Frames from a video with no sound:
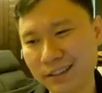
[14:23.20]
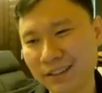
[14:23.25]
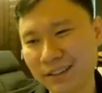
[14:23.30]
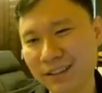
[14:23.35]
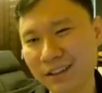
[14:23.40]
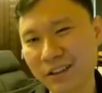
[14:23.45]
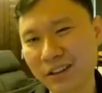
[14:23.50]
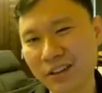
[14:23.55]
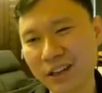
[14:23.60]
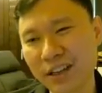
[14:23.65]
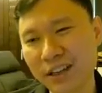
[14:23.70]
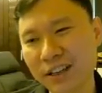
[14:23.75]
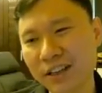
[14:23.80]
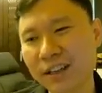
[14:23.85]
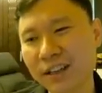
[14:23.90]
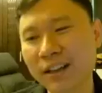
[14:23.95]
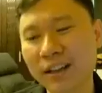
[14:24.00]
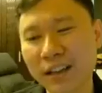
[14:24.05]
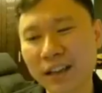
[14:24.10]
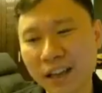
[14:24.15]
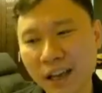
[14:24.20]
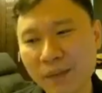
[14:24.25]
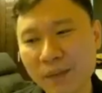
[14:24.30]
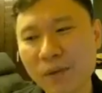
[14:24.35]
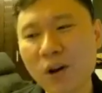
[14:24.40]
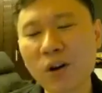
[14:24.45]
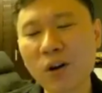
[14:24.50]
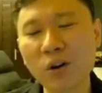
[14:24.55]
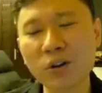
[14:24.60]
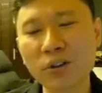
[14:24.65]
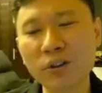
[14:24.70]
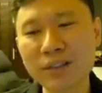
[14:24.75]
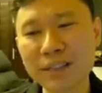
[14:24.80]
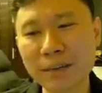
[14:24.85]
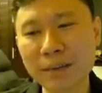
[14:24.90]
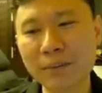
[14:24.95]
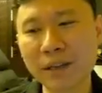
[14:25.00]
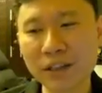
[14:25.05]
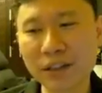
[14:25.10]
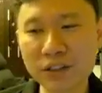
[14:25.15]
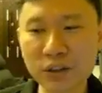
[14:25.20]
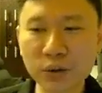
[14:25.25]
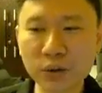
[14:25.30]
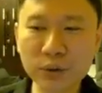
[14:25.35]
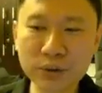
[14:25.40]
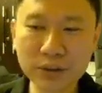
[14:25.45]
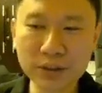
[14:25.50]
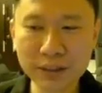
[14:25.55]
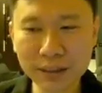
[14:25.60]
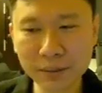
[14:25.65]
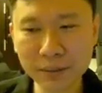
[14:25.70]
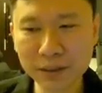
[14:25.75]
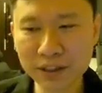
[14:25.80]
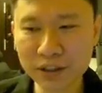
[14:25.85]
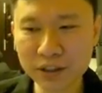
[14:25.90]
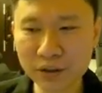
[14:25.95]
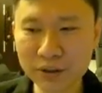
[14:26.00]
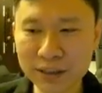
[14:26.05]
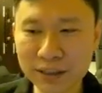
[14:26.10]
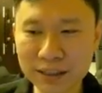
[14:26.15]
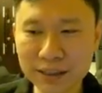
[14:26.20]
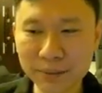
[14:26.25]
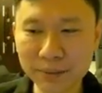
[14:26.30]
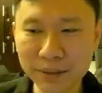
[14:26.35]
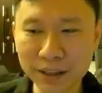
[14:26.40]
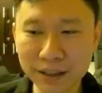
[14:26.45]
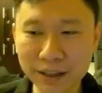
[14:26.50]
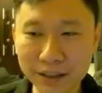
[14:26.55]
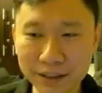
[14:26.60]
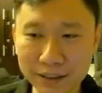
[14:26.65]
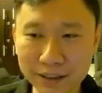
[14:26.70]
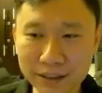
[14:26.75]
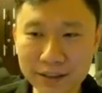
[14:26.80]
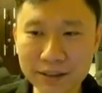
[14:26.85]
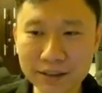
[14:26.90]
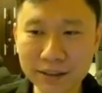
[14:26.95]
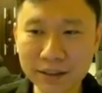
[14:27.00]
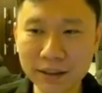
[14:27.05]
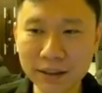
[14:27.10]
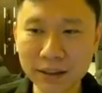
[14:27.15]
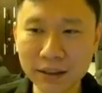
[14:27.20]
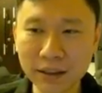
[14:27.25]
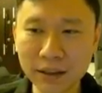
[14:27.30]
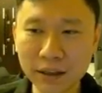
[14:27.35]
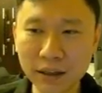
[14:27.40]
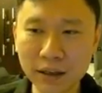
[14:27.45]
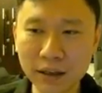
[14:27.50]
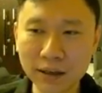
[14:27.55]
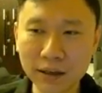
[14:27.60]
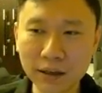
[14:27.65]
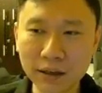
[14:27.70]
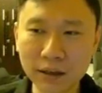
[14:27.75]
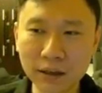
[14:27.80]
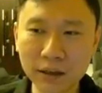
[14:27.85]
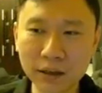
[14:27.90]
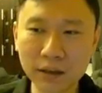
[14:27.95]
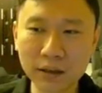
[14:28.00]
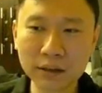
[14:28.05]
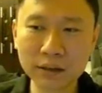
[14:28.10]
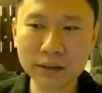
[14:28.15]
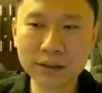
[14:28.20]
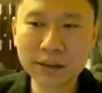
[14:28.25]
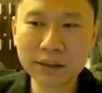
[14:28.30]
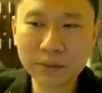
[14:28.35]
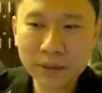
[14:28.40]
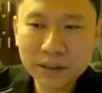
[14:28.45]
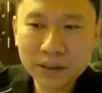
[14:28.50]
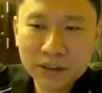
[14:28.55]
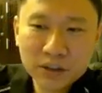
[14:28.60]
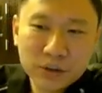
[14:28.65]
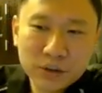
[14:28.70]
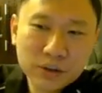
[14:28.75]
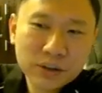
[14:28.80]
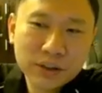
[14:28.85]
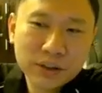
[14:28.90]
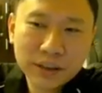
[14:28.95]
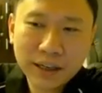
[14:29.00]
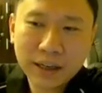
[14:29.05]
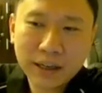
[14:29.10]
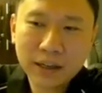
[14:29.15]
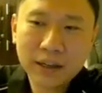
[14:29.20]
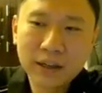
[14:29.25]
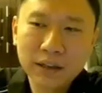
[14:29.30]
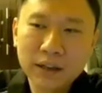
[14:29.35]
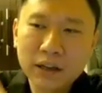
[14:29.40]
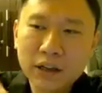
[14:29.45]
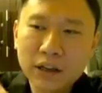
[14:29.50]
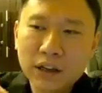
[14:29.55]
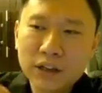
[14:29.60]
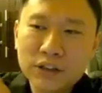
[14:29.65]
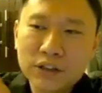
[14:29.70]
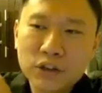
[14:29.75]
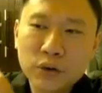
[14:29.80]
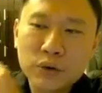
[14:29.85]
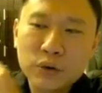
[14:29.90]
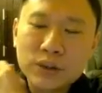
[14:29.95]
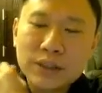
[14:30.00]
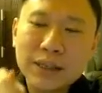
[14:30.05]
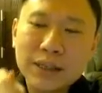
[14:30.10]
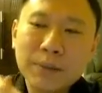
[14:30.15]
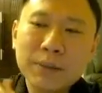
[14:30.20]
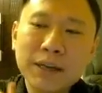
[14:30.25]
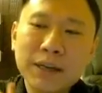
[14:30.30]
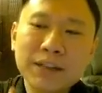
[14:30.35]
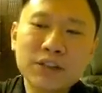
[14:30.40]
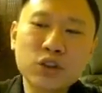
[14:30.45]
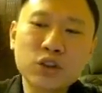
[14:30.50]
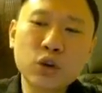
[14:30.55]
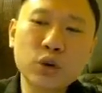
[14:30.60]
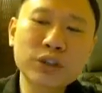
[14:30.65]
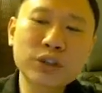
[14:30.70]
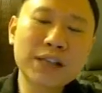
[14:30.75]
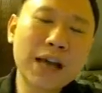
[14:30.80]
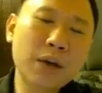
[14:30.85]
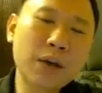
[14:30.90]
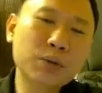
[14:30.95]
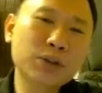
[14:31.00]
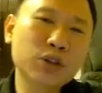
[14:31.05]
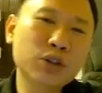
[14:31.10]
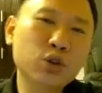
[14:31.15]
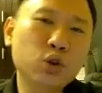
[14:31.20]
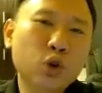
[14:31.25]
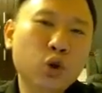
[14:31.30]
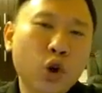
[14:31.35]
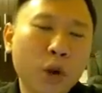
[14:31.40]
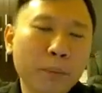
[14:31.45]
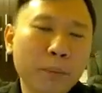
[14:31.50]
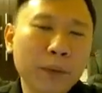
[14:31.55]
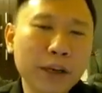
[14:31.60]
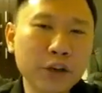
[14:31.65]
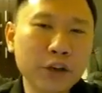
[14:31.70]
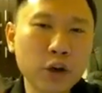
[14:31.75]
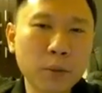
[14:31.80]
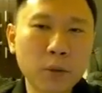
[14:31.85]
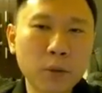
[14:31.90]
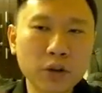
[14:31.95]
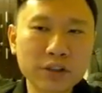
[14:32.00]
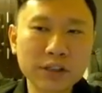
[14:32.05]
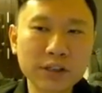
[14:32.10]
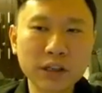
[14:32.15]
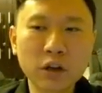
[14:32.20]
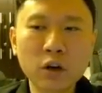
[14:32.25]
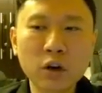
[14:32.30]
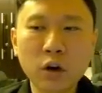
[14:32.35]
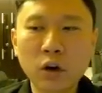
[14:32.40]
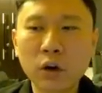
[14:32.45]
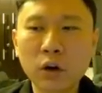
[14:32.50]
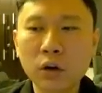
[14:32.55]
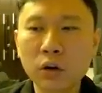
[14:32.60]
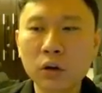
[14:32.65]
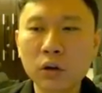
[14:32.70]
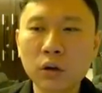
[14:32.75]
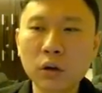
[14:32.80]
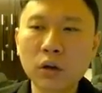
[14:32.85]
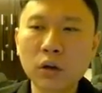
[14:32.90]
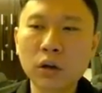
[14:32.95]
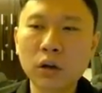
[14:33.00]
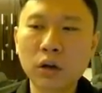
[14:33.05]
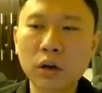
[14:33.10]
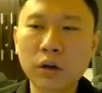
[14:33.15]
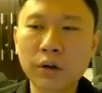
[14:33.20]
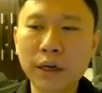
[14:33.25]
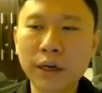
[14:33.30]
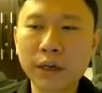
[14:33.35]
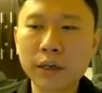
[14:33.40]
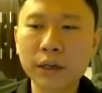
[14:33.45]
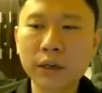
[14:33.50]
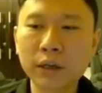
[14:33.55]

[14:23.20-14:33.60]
Alright. Keep all of those summoning stones. Summoning stones are something like this. Summoning stones, yeah. So summoning stones helps you to complete your monster core. Alright.